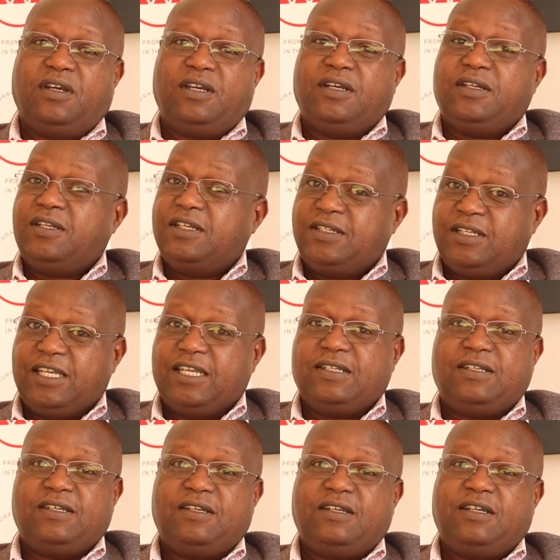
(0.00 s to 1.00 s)
It is
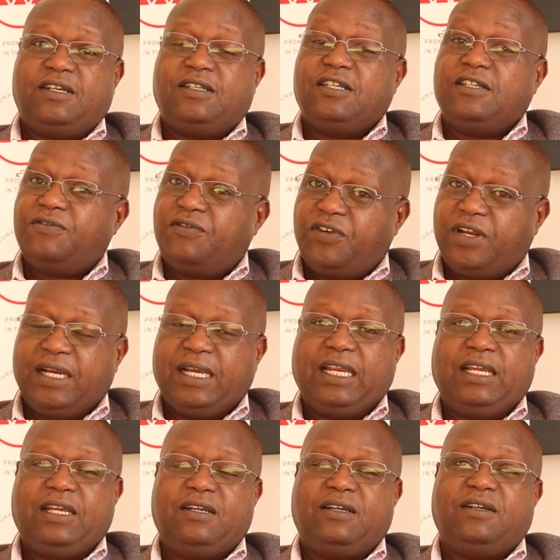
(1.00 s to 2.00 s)
easy, it is
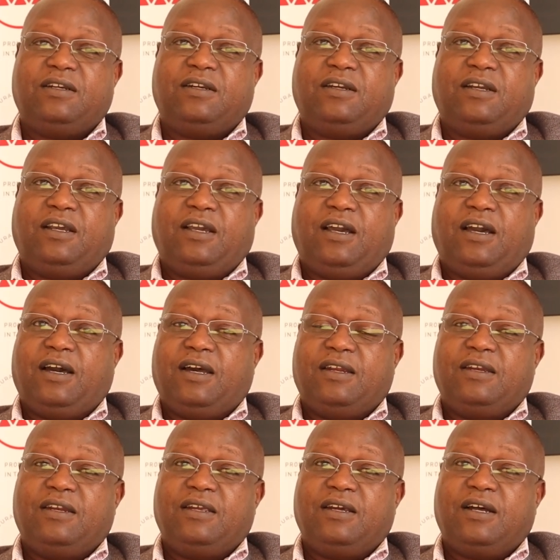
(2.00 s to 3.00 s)
friendly,
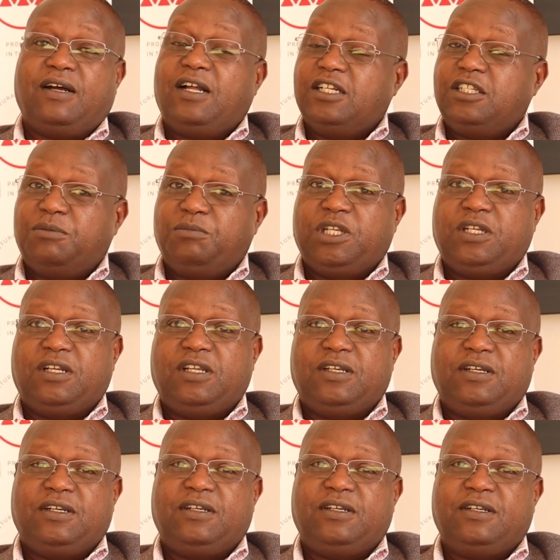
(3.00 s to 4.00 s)
and
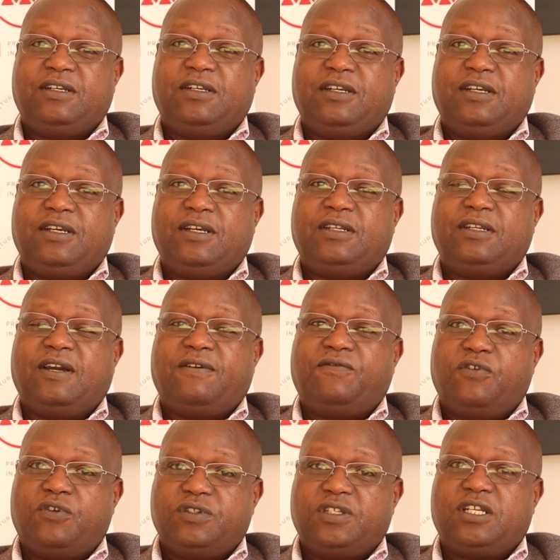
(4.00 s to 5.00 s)
ultimately it
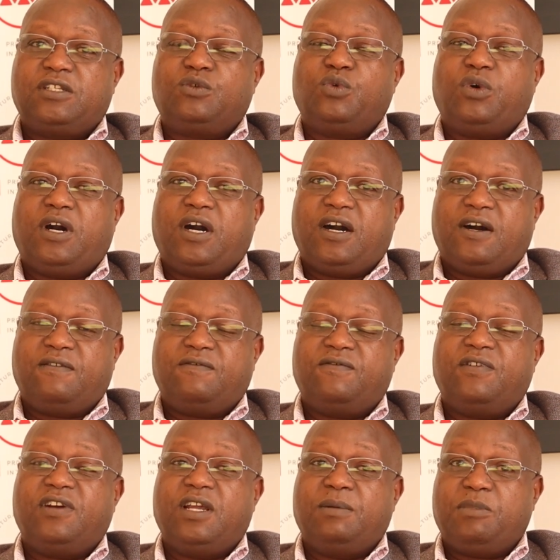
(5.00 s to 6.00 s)
affords us to have
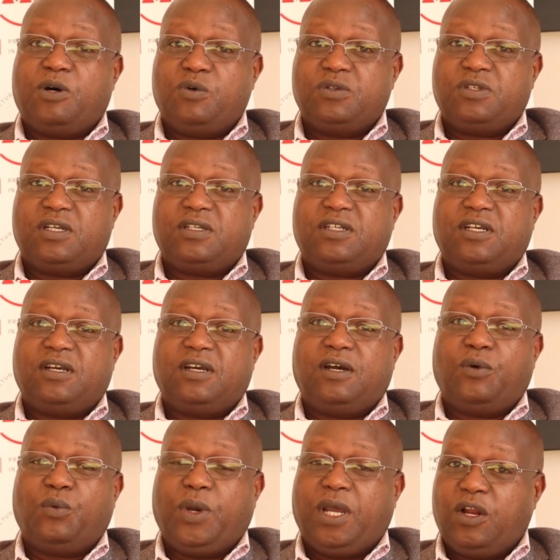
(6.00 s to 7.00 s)
neighborhoods that
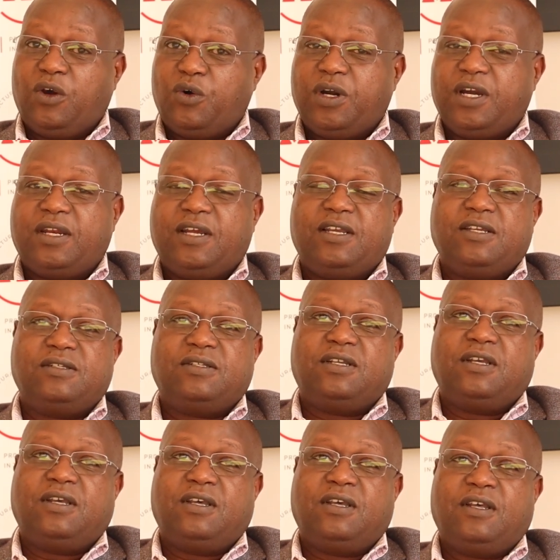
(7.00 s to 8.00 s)
are well organized,
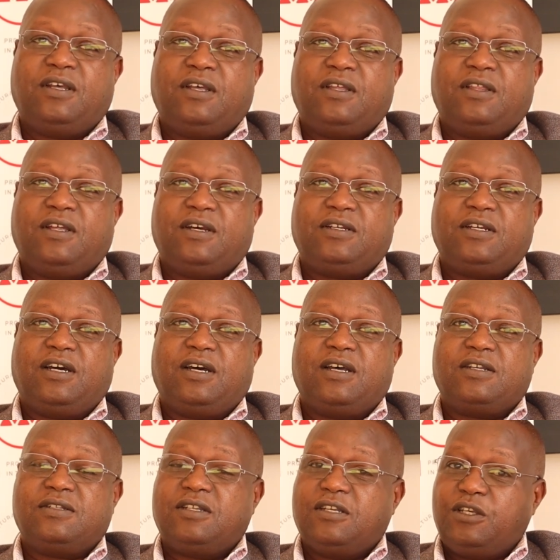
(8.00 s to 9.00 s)
that
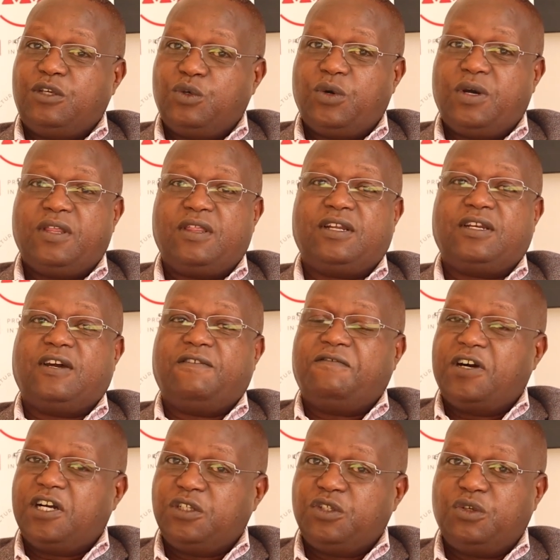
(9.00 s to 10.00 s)
are secure, that are
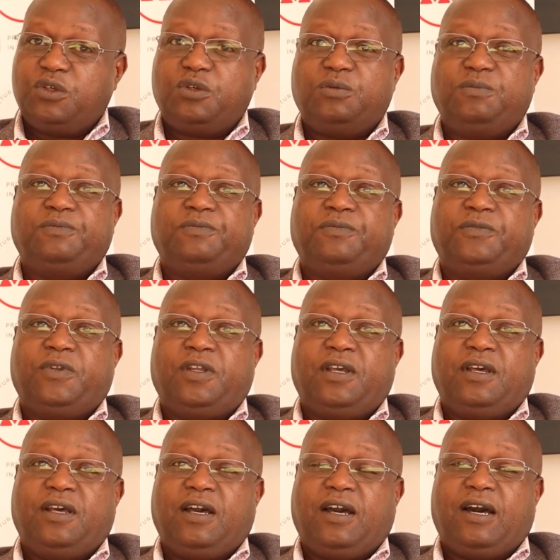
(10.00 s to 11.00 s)
functional,
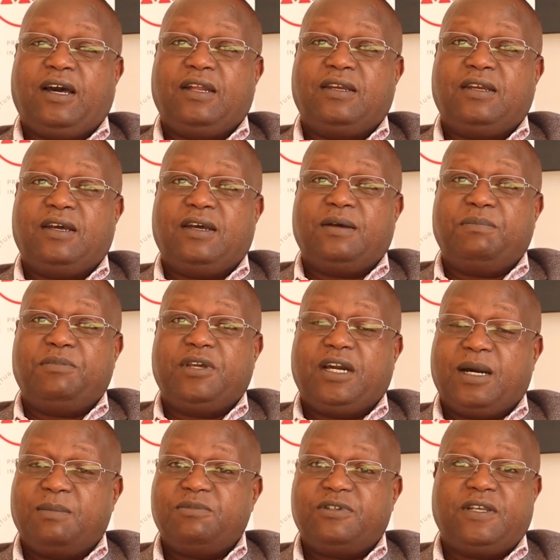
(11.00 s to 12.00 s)
and
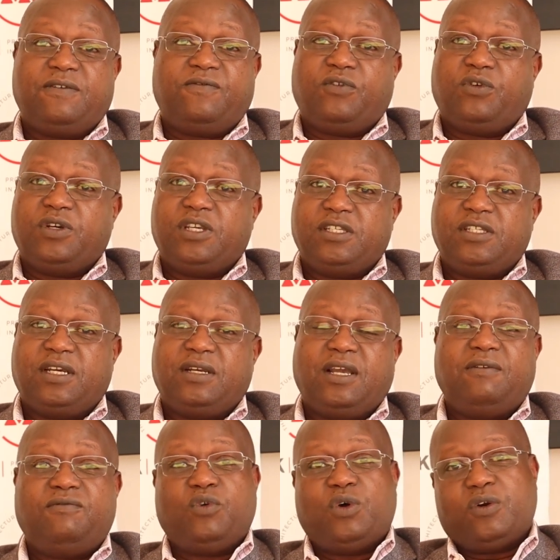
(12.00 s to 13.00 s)
become safe for each and
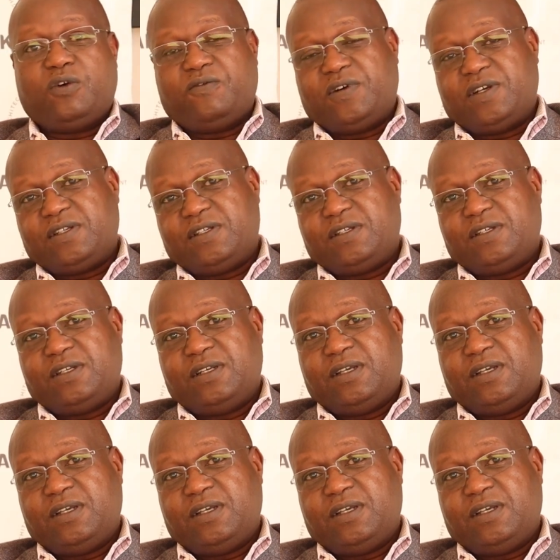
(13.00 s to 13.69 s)
every one of us.